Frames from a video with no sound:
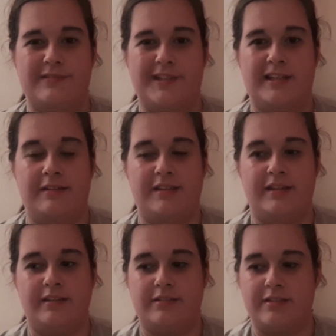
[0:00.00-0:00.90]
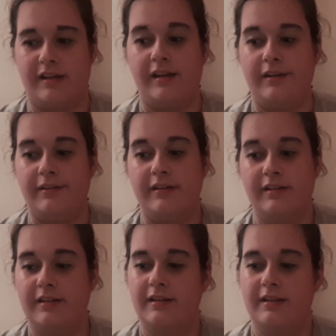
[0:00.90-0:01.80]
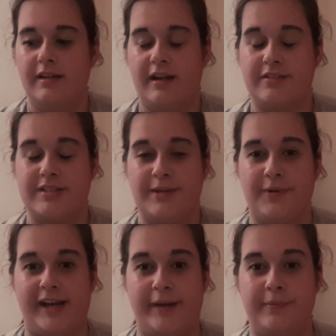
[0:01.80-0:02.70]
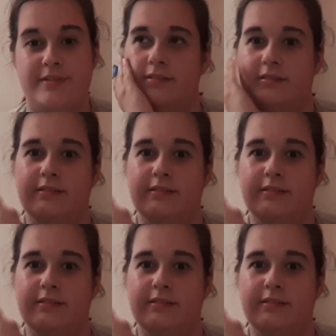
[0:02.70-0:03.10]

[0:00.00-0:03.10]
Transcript: I don't think, so I'll see what happens.